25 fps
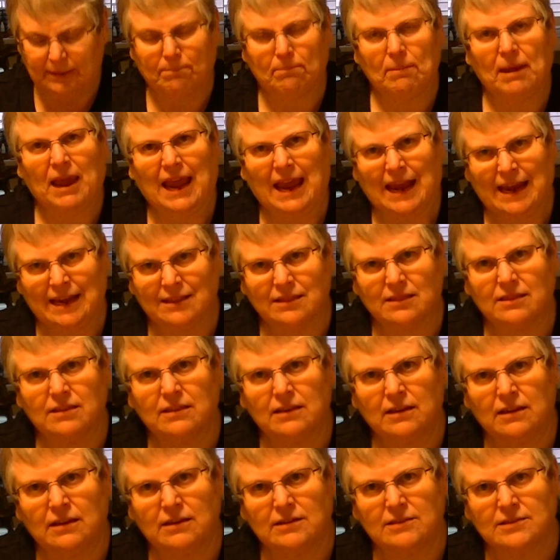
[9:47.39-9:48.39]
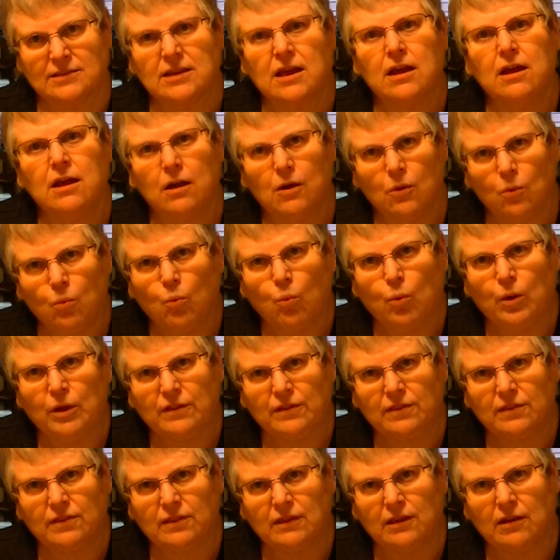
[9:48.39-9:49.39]
paint these
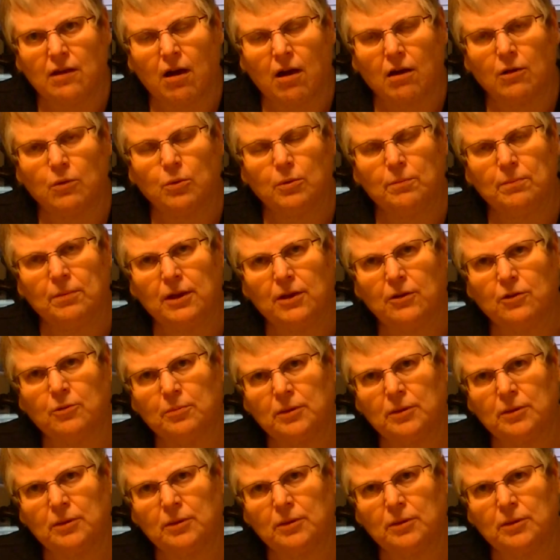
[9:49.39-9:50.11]
with the aqua painter,